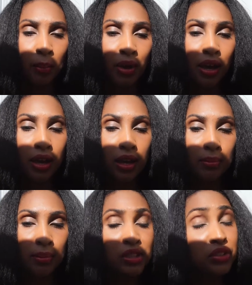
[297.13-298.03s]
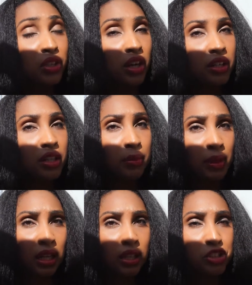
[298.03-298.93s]
My middle daughter
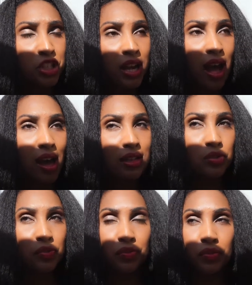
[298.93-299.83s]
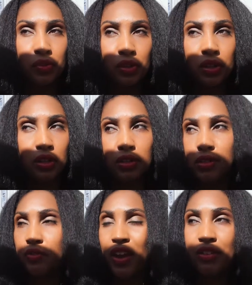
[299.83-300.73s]
Camilla, she has
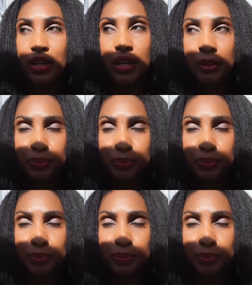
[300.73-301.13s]
very